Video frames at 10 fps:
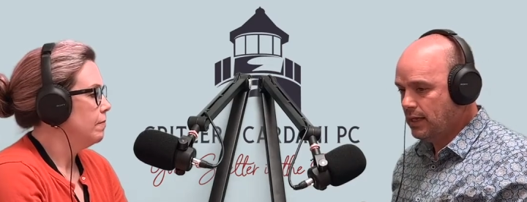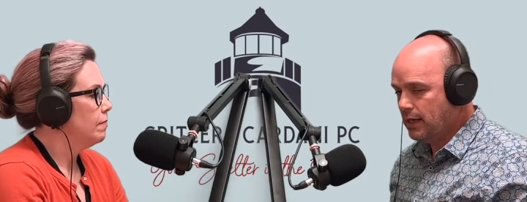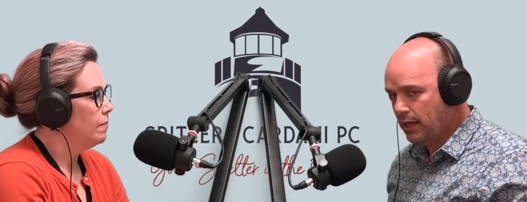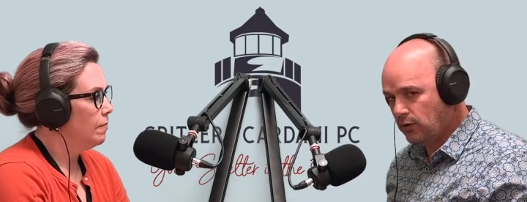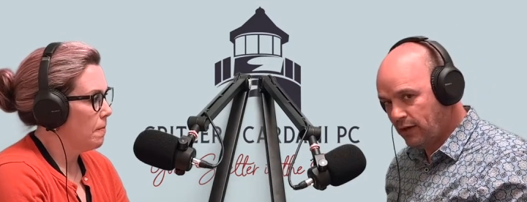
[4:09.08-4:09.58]

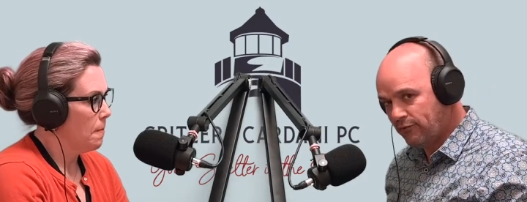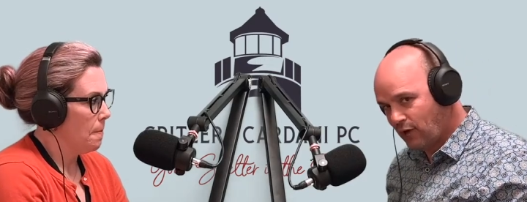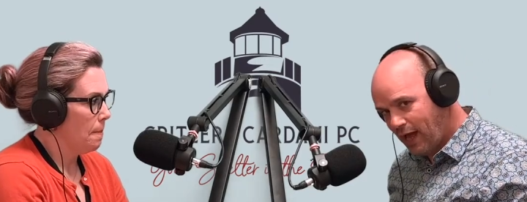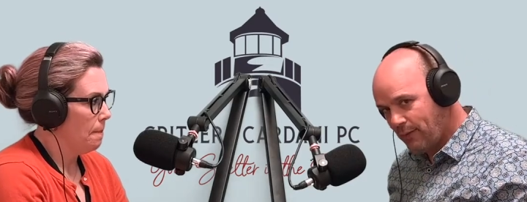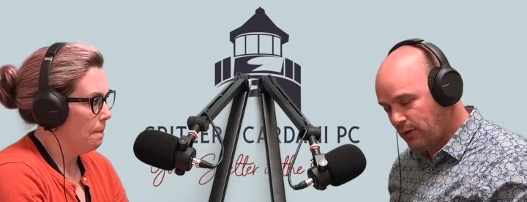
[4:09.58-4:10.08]
Speaker 1: It'll never
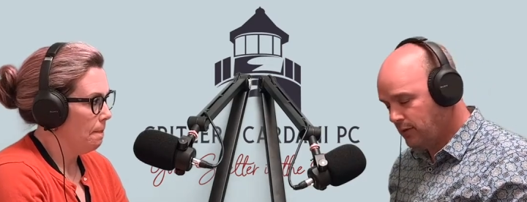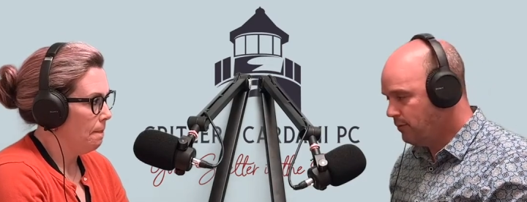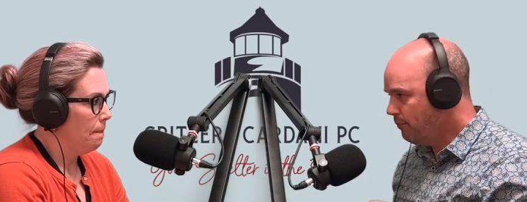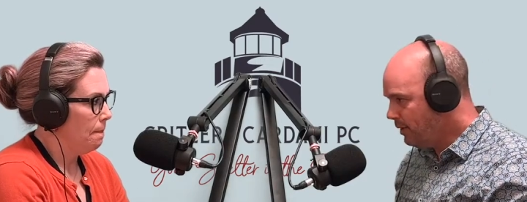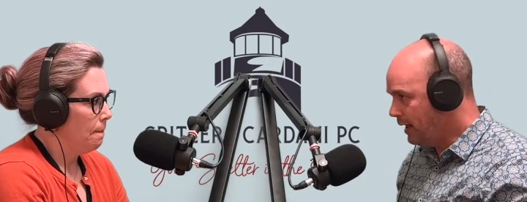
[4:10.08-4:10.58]
happen,
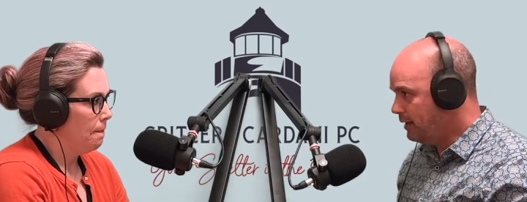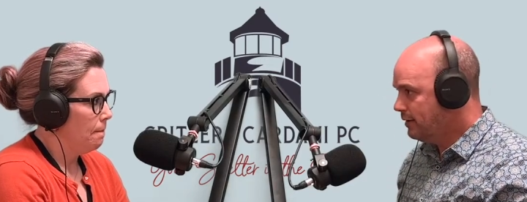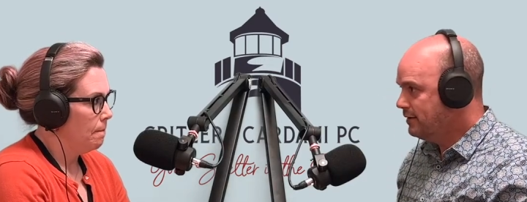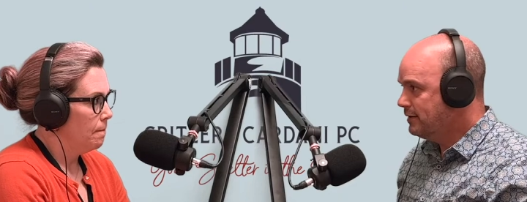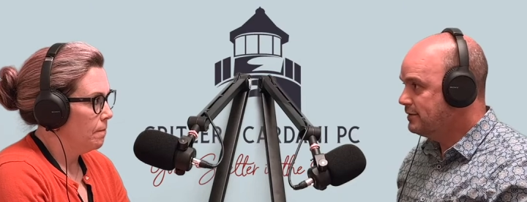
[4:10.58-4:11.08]
but
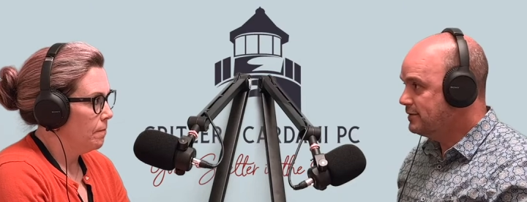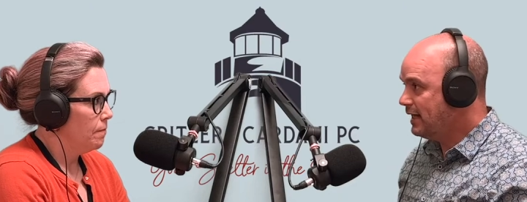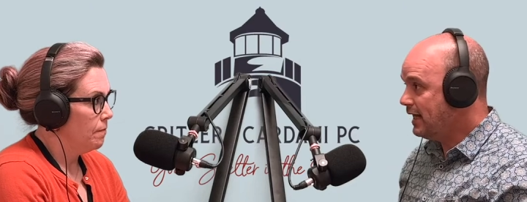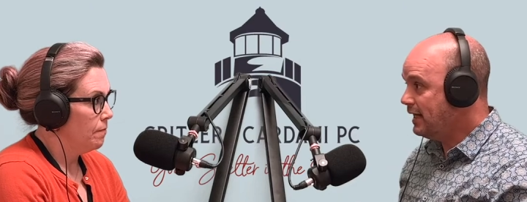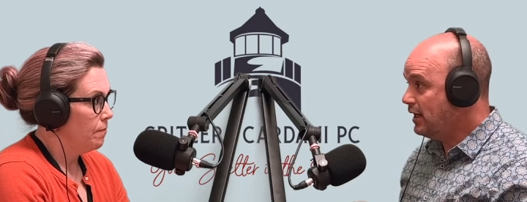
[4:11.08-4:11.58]

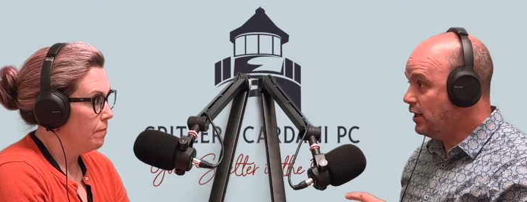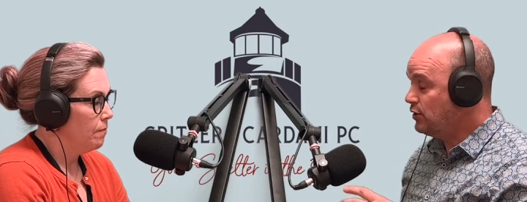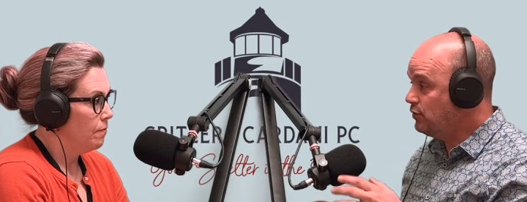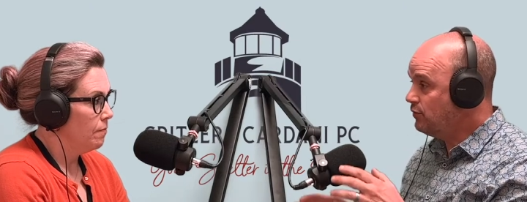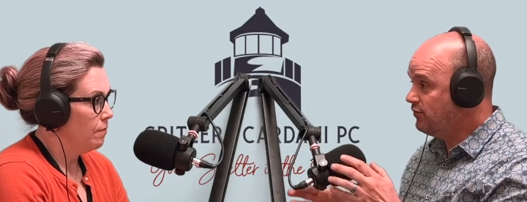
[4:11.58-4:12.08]
say
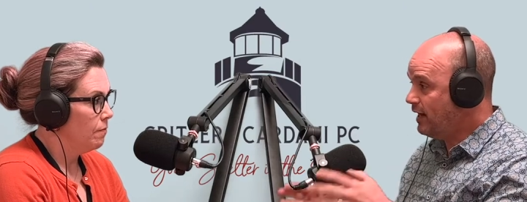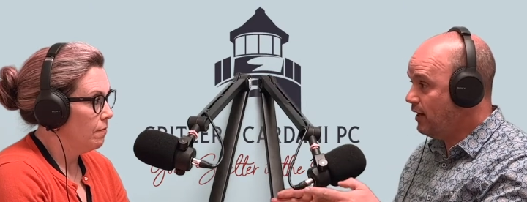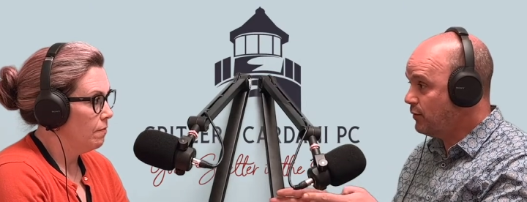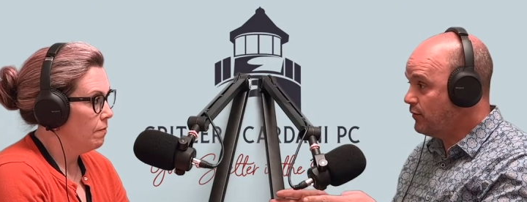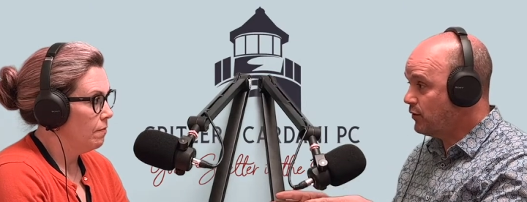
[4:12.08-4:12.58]
you
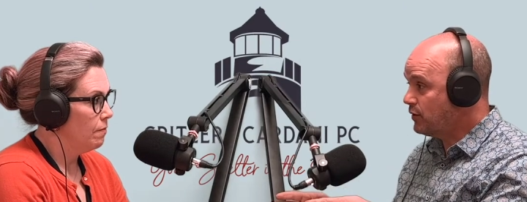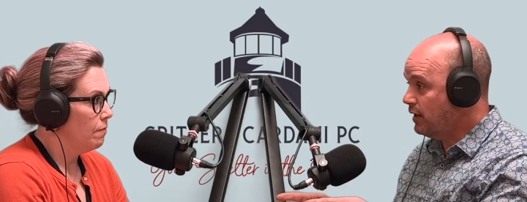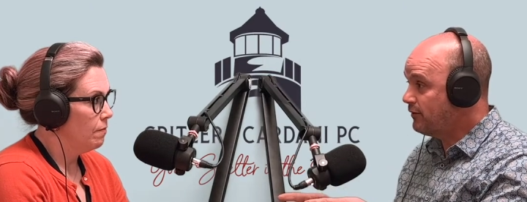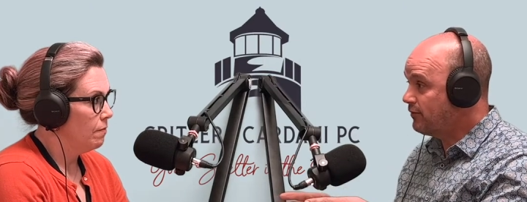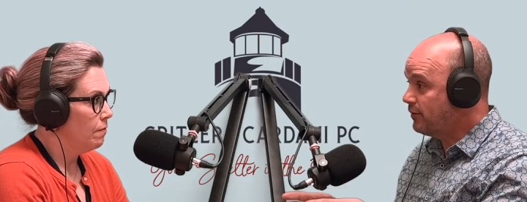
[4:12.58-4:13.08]
filed with your
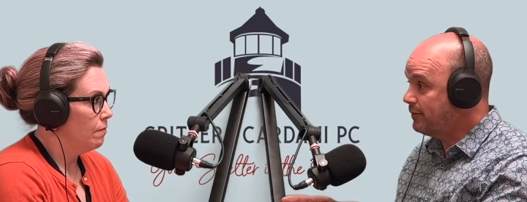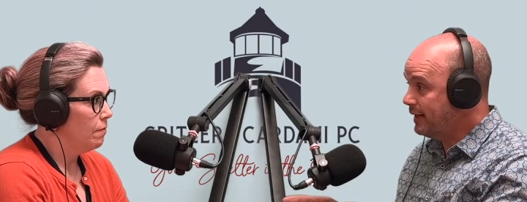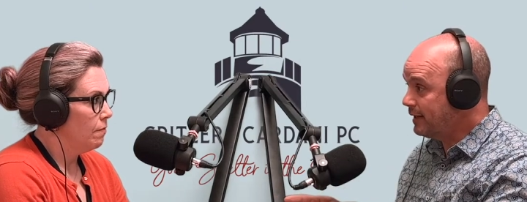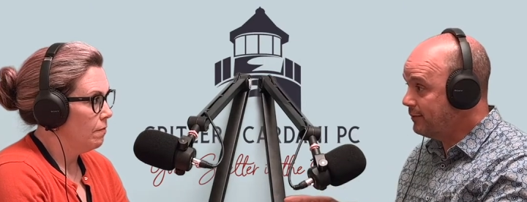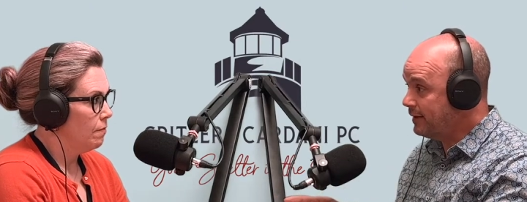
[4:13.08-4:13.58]
client for
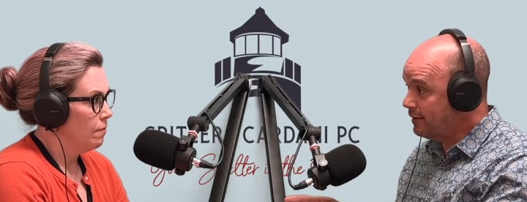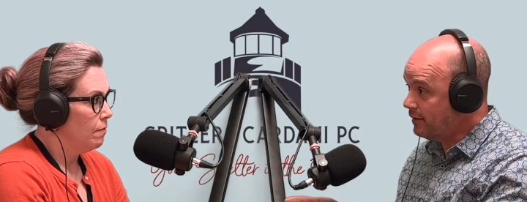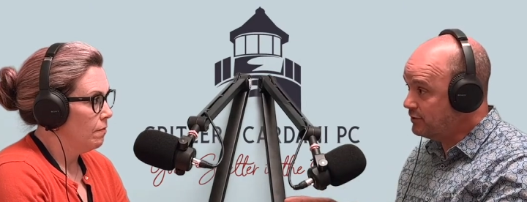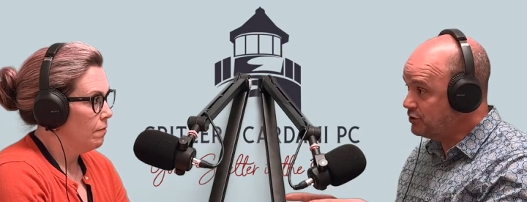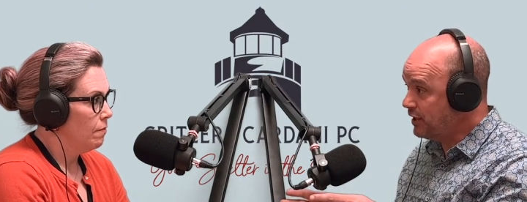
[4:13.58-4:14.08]
abandonment
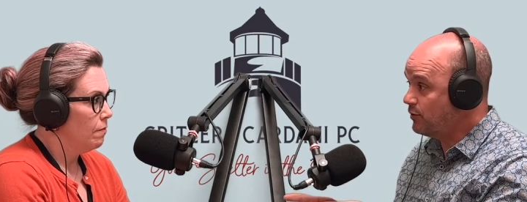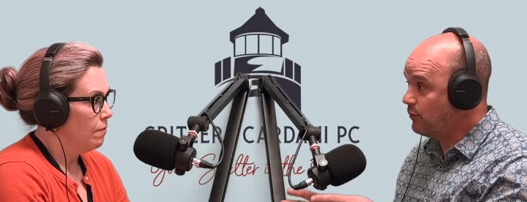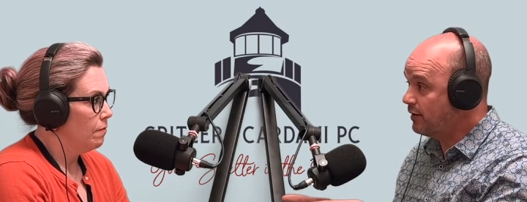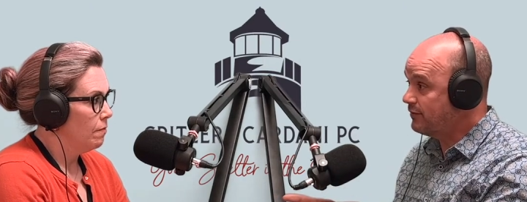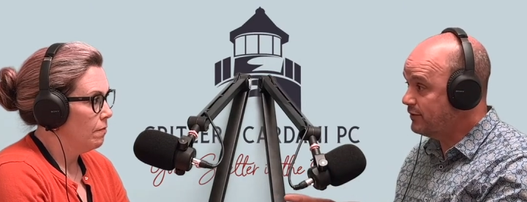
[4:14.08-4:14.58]
on
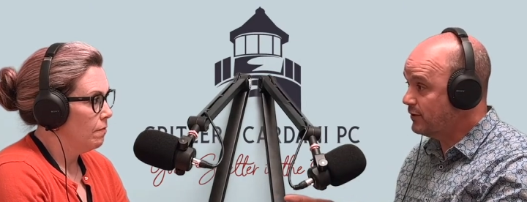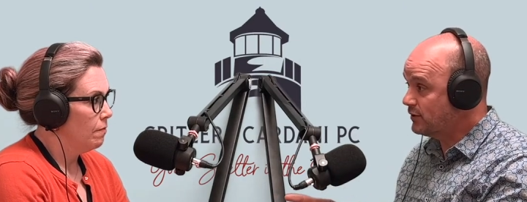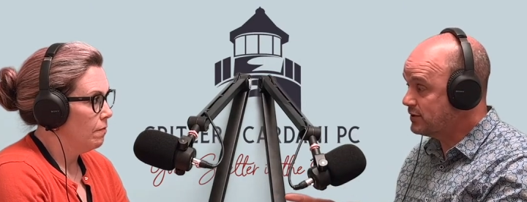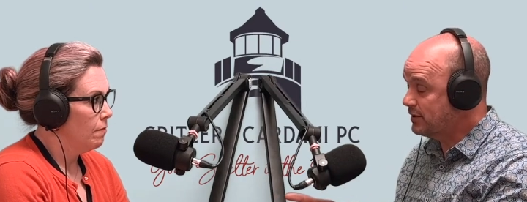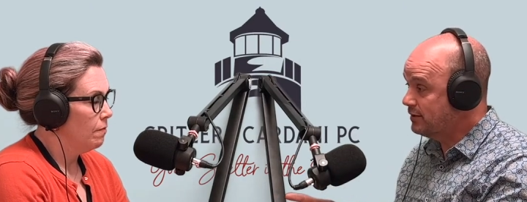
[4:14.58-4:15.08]
January
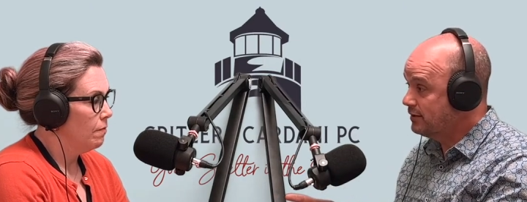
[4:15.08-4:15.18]
first,